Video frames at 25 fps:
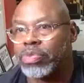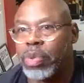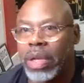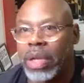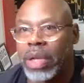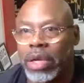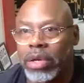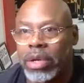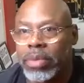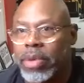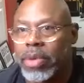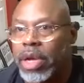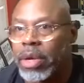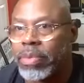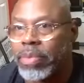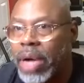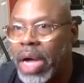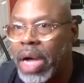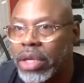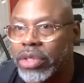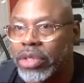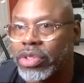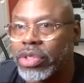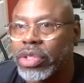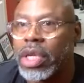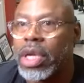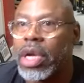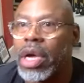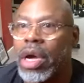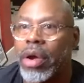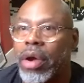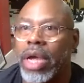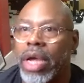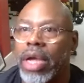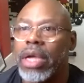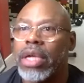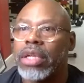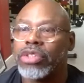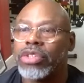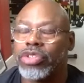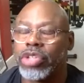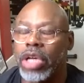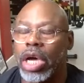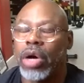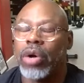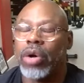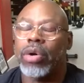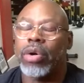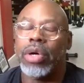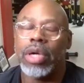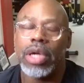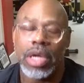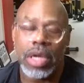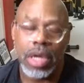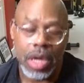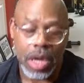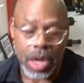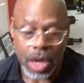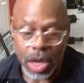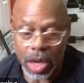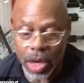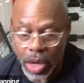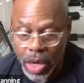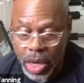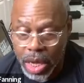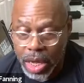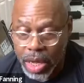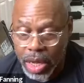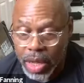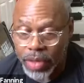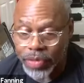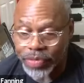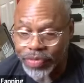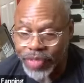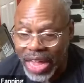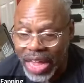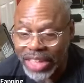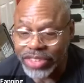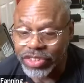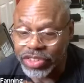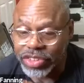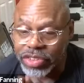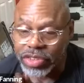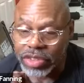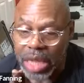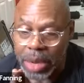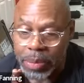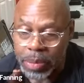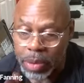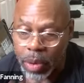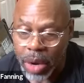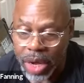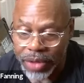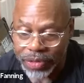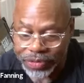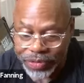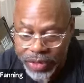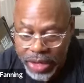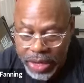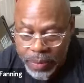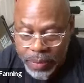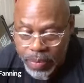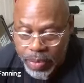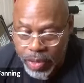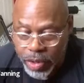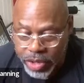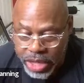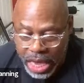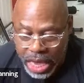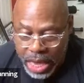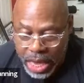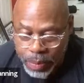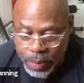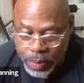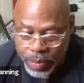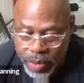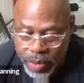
pull out the mailbox. All right, so that's number one thing, okay?